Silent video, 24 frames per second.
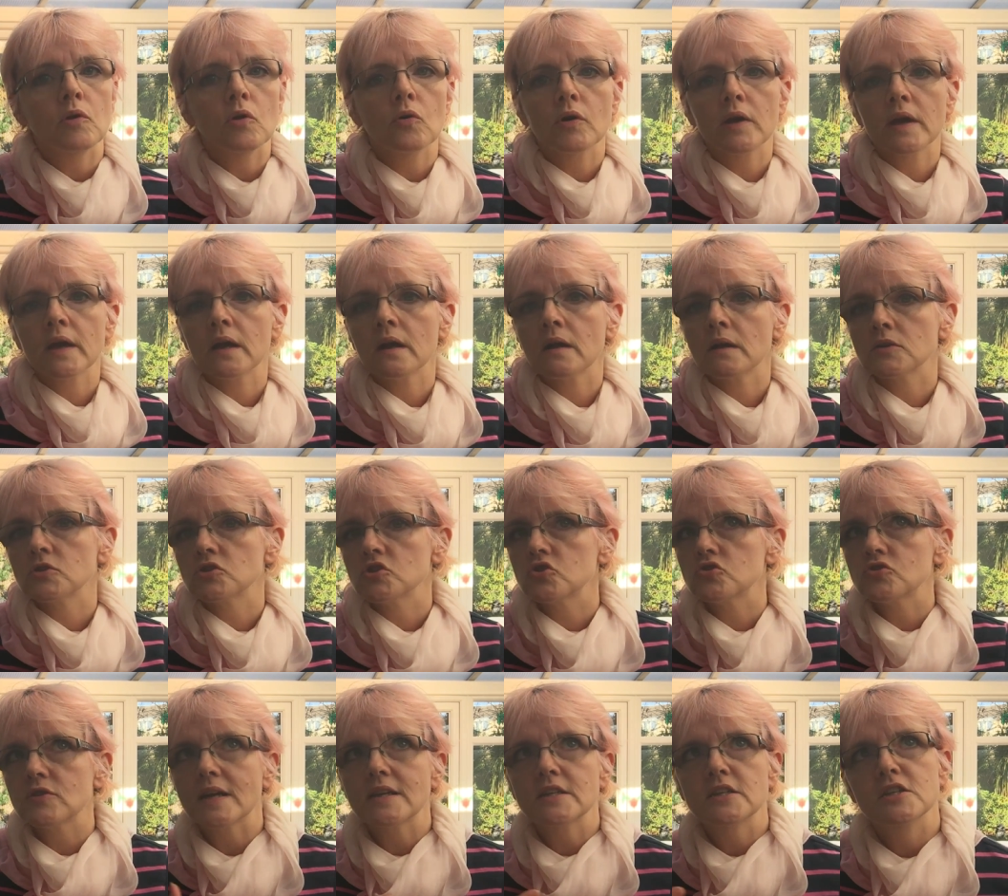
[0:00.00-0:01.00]
blogging
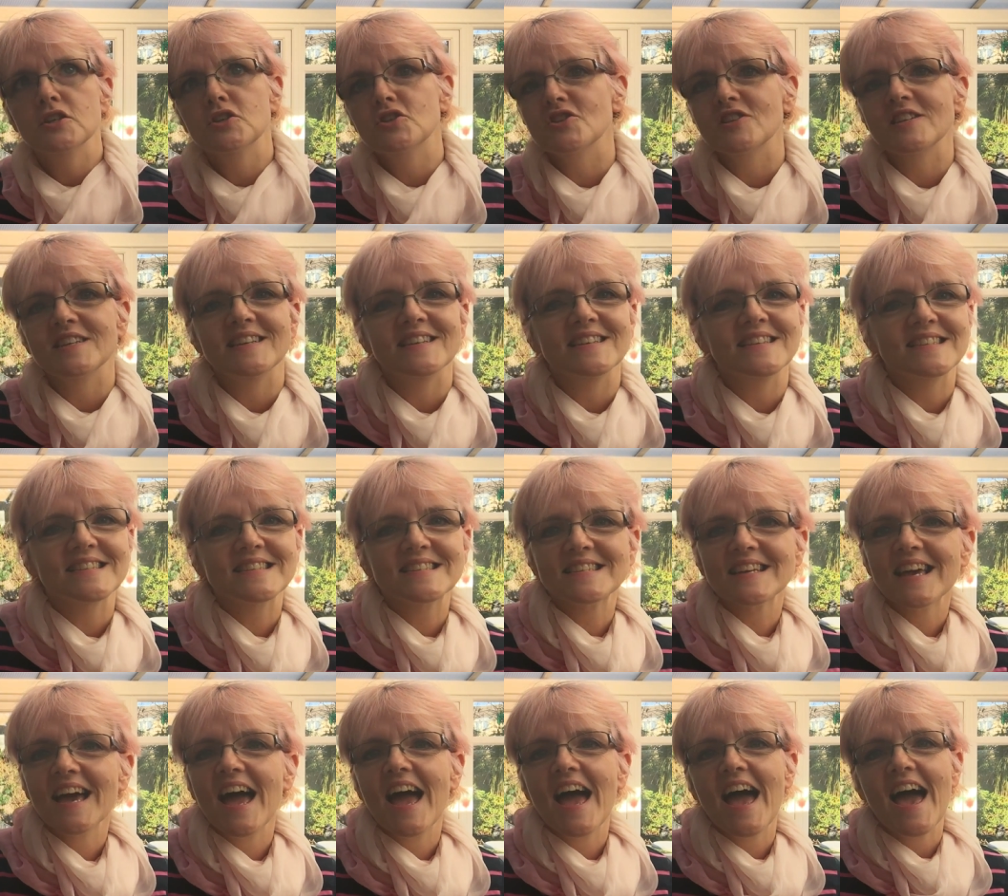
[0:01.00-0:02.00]

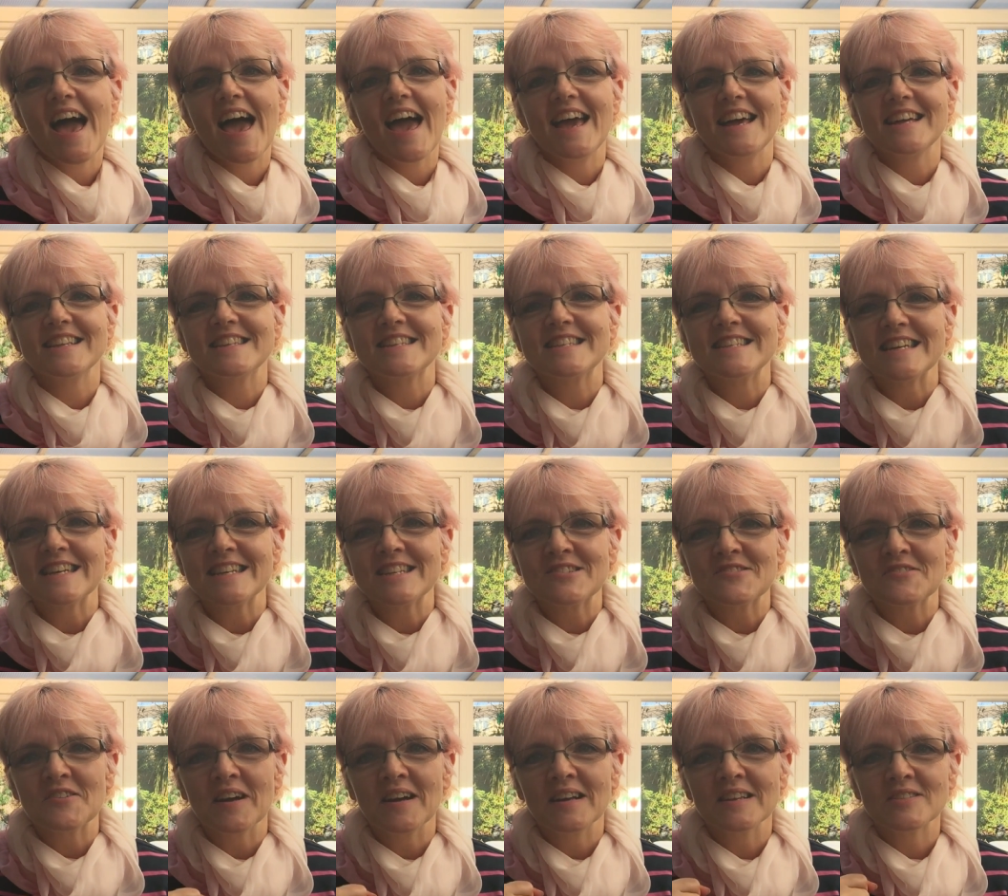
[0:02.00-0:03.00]
strategies,
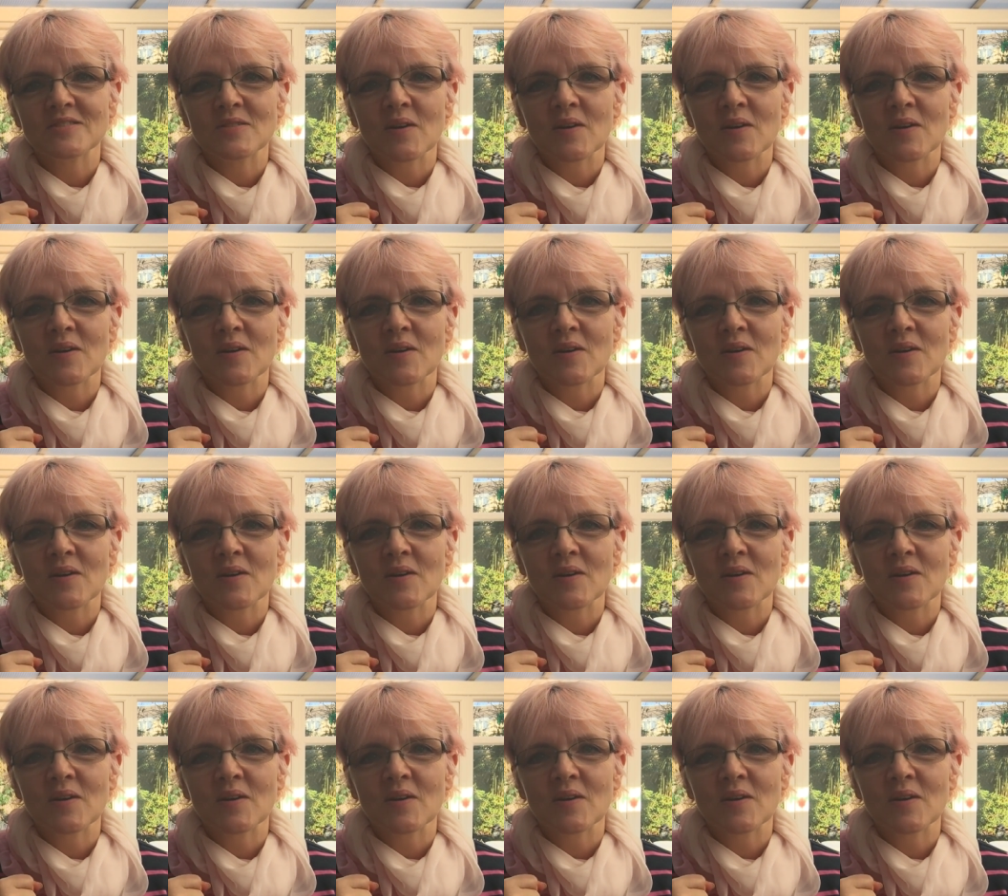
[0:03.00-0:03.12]
etc.